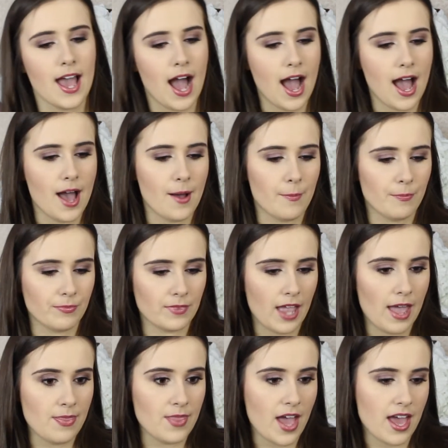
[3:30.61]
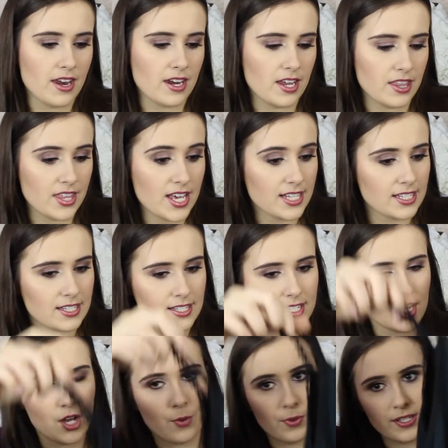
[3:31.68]
Um, and then this
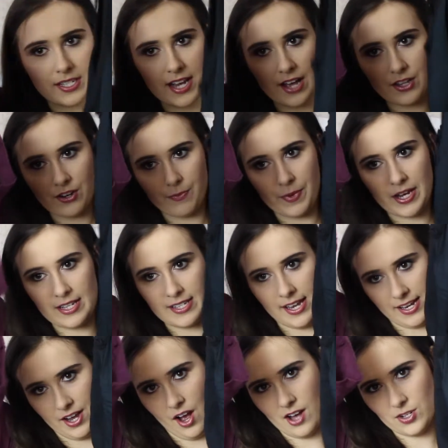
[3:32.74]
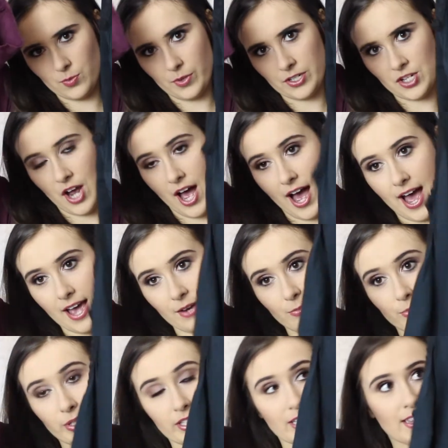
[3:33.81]
was the other piece I got, which I
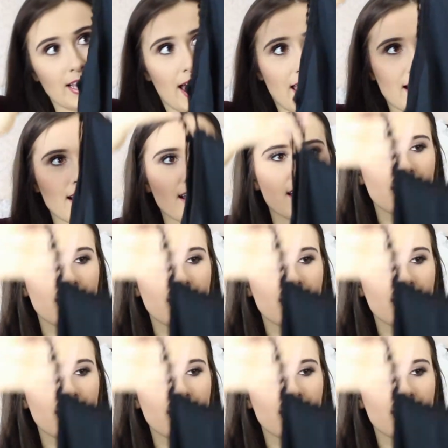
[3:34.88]
really like.